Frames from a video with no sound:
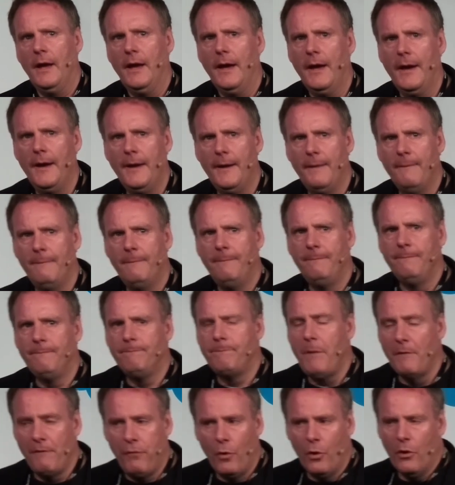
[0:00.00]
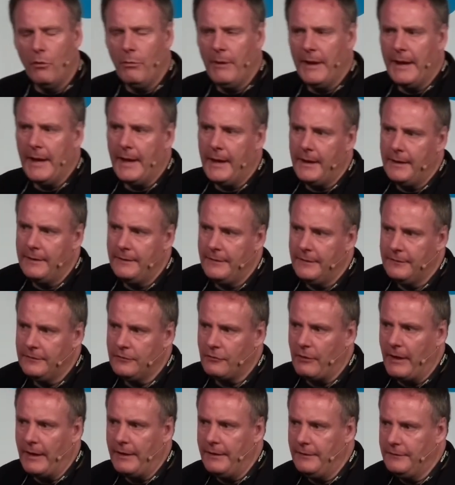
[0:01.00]
Before we get into
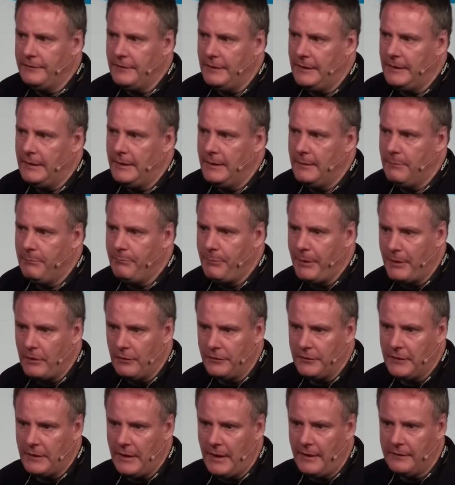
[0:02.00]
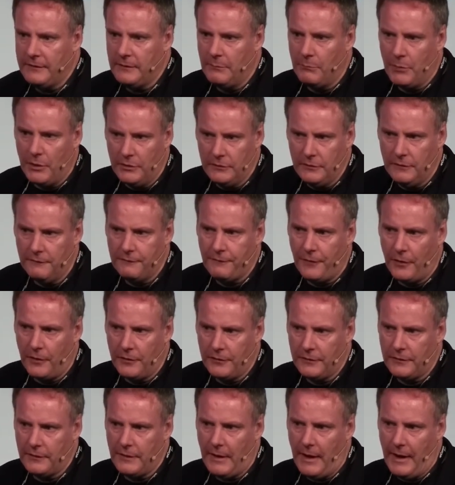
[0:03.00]
strategy, because I guess the merchant
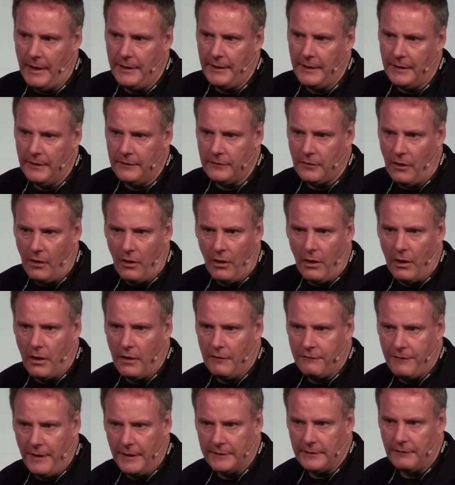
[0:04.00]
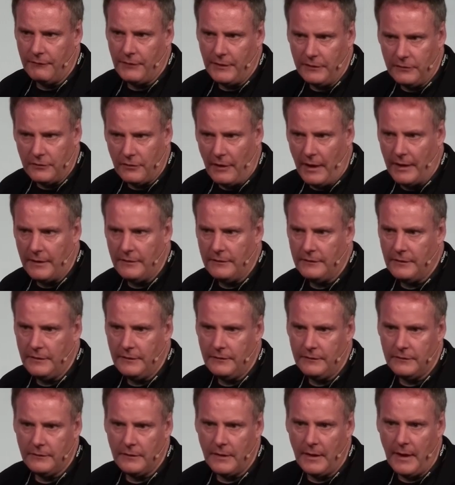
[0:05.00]
first ideas are effectively
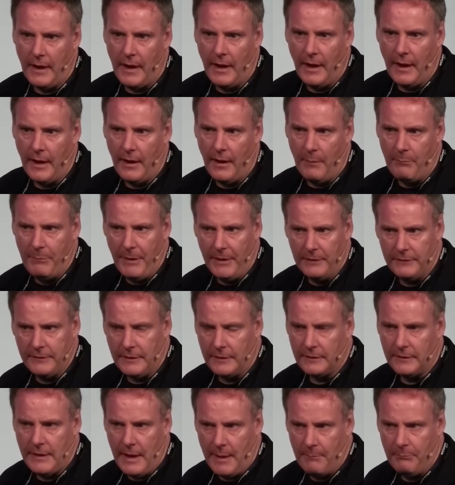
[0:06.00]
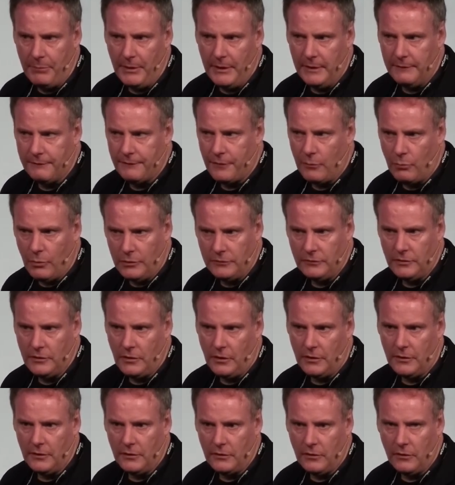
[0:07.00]
strategies, a basic template for what you
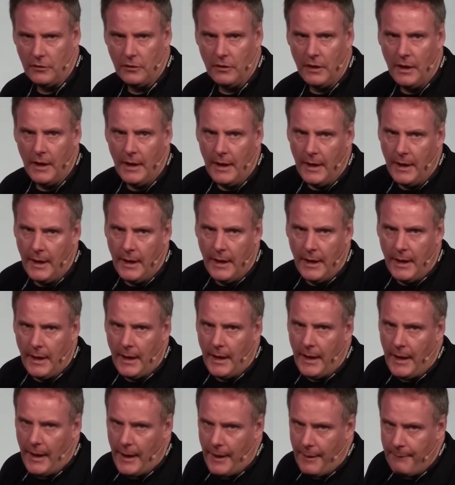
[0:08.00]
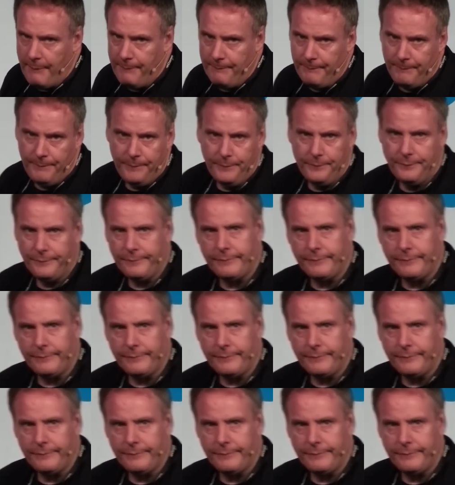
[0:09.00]
got to do.